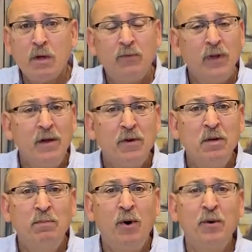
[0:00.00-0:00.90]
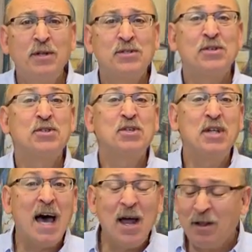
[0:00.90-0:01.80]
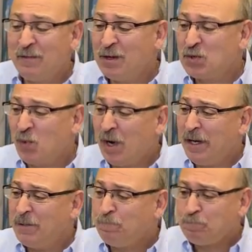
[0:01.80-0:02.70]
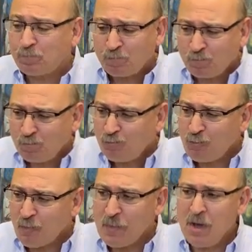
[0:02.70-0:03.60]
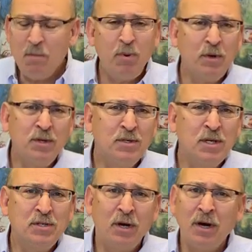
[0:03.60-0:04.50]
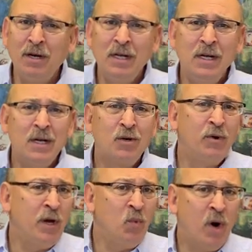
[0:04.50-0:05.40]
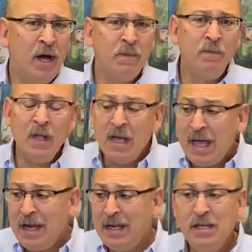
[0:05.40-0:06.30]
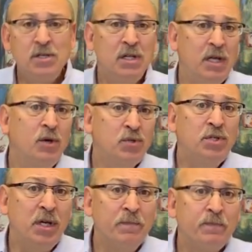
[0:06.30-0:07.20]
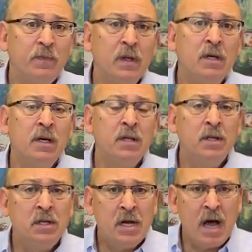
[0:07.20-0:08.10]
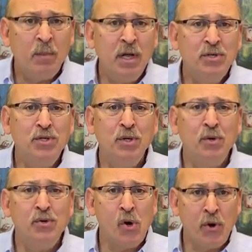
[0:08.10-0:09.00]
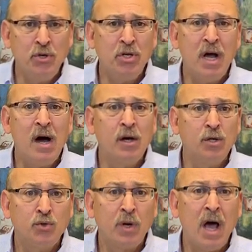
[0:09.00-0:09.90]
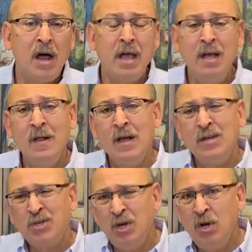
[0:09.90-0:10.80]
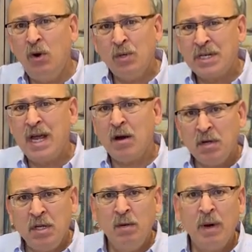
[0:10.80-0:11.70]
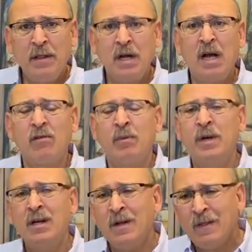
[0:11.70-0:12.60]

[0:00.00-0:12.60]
Flavor components, the style of this wine. Umberto Cesar, great wine. And it is a DOC, the Denominacion Original Controlada. So you know it's guaranteed by the government.